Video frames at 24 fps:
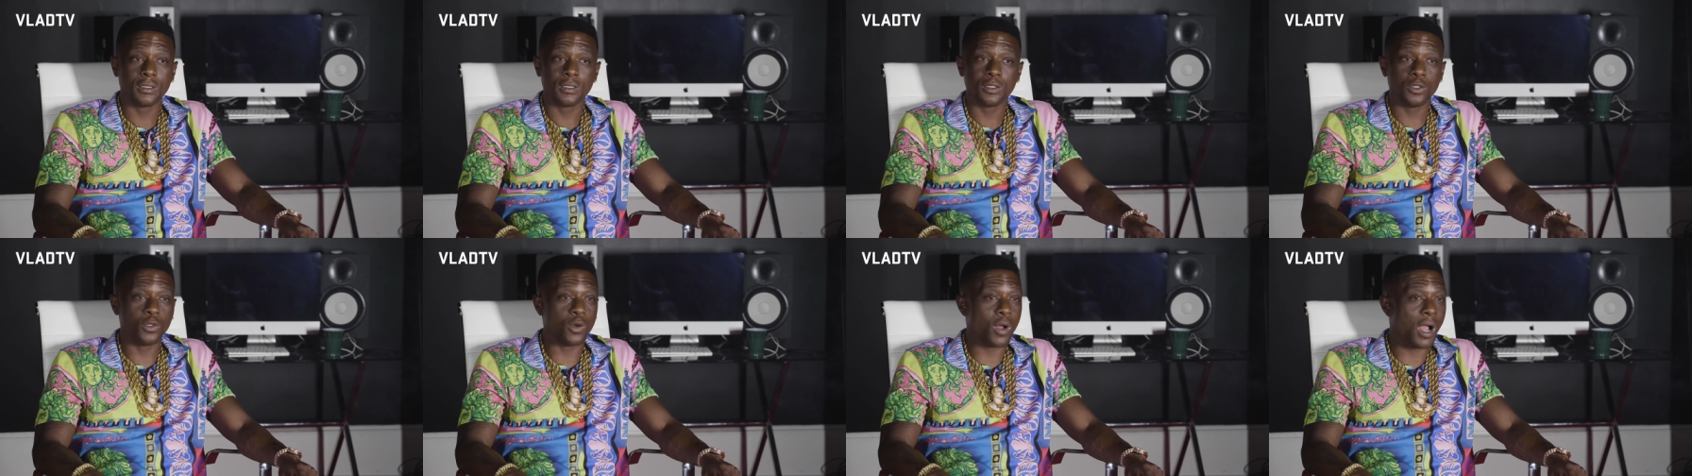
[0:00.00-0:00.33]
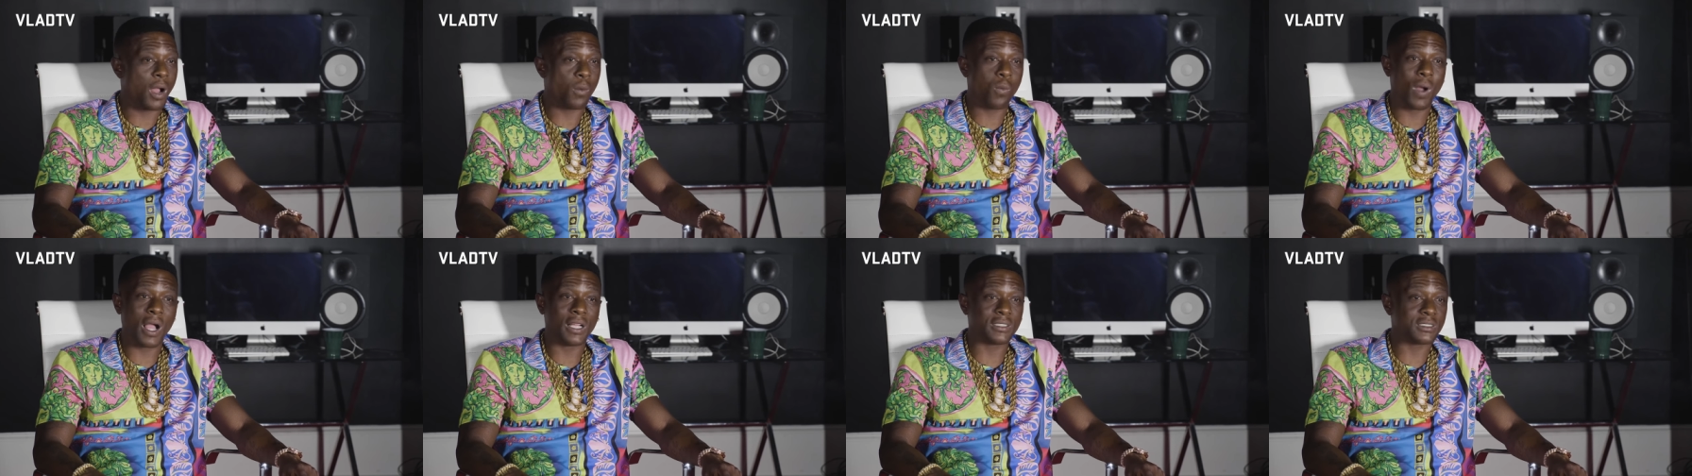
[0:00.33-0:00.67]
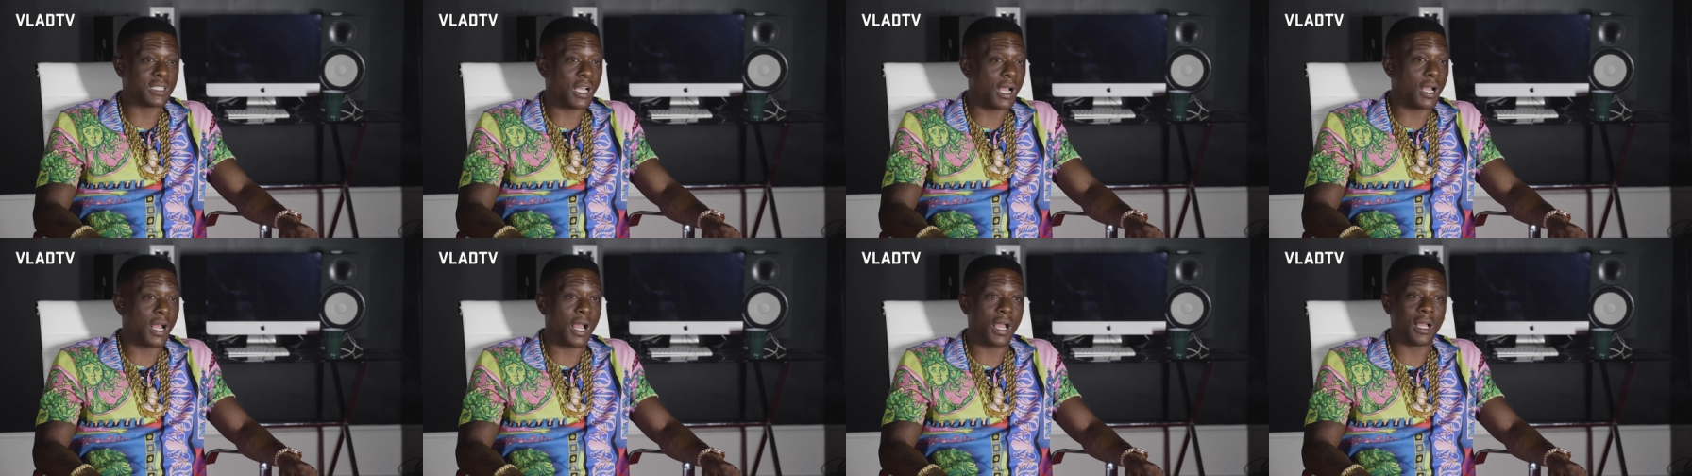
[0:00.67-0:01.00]
You know,
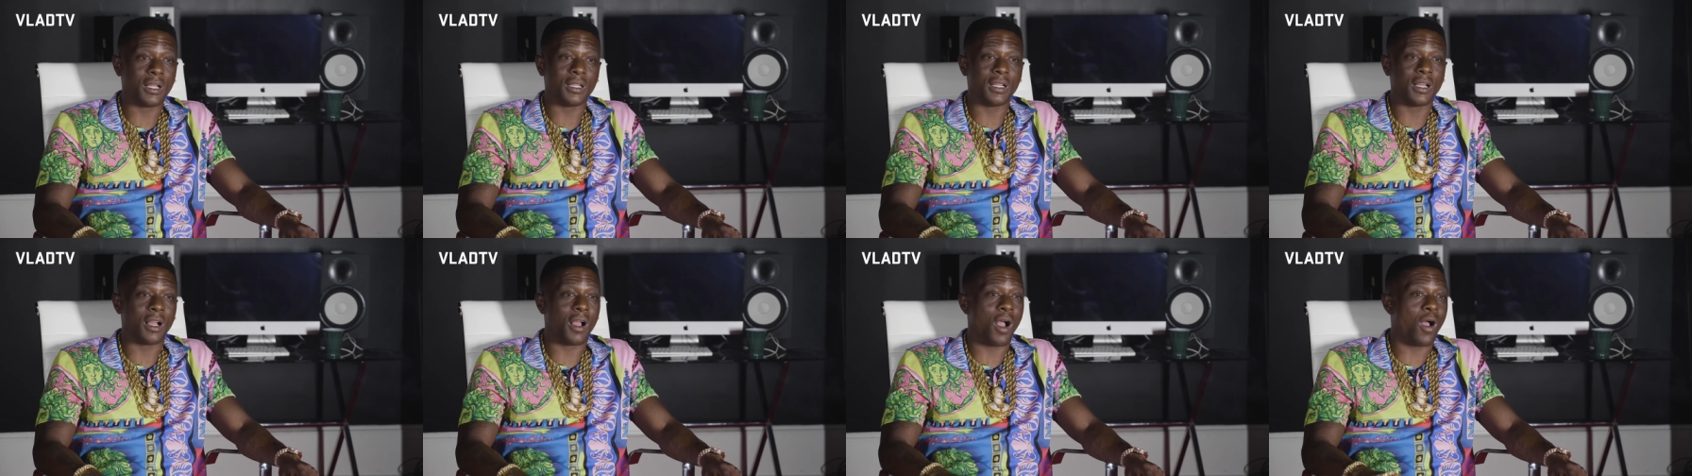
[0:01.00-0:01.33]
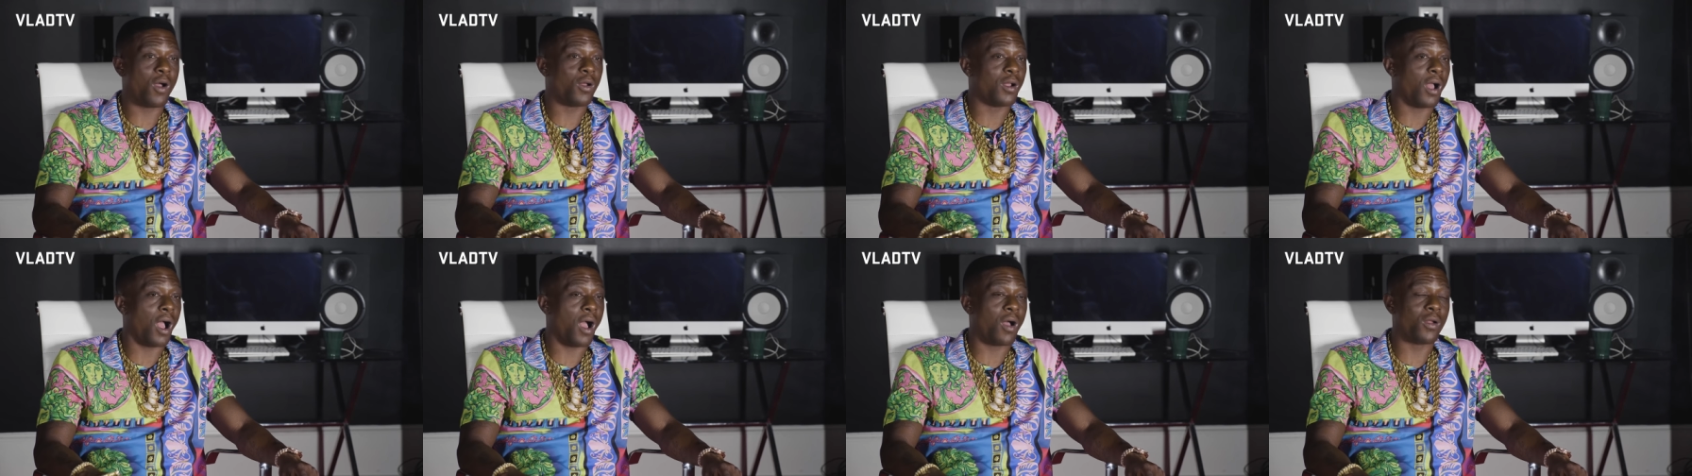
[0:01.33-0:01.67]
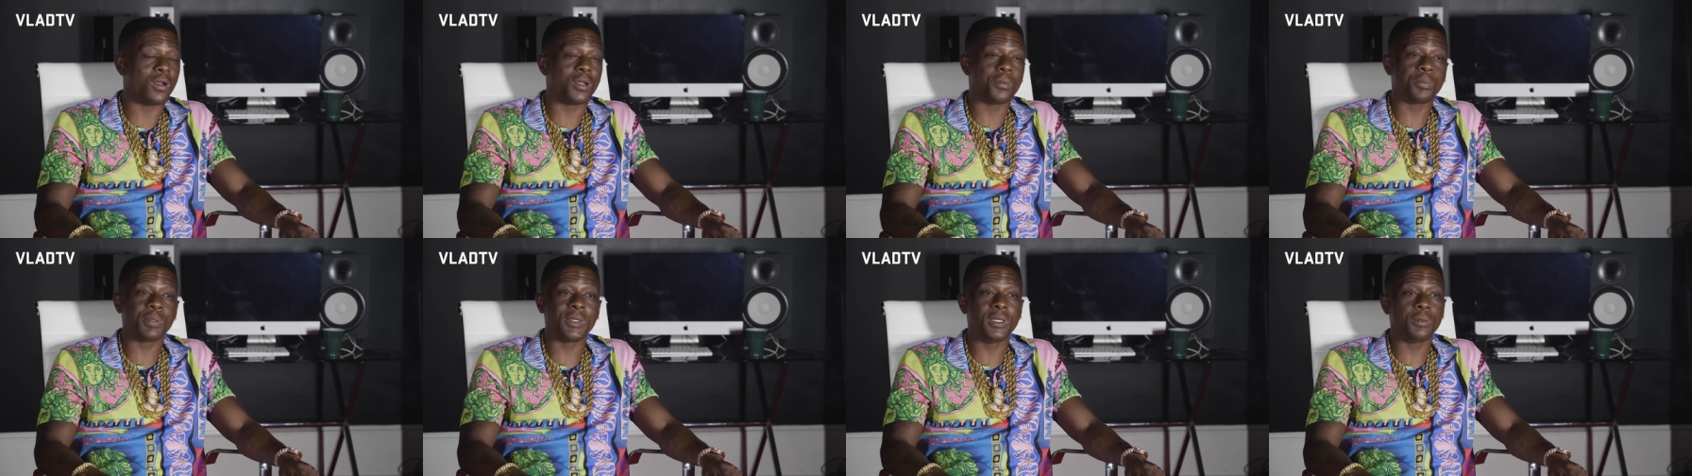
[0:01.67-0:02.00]

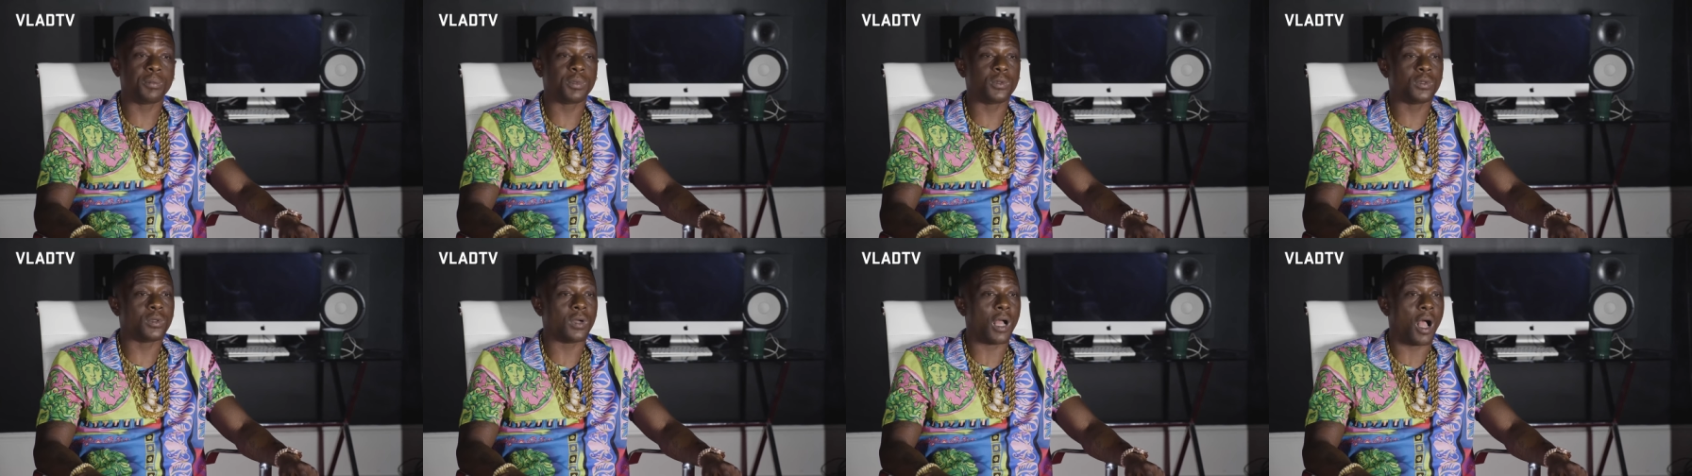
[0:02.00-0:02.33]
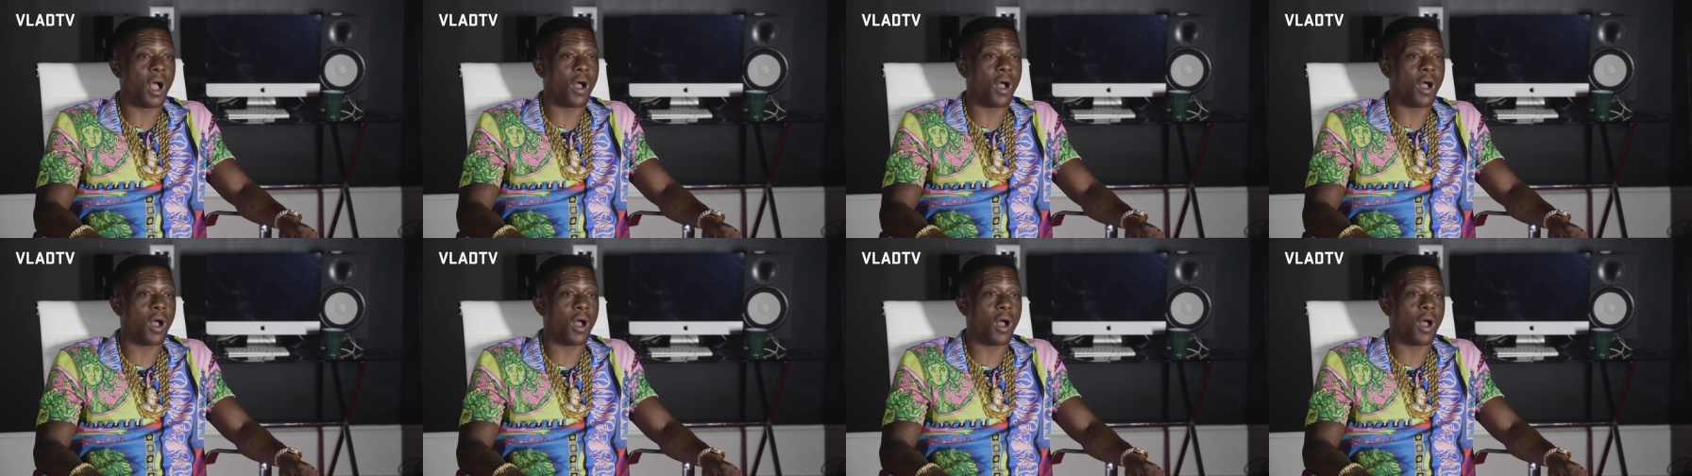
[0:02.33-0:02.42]
all the people,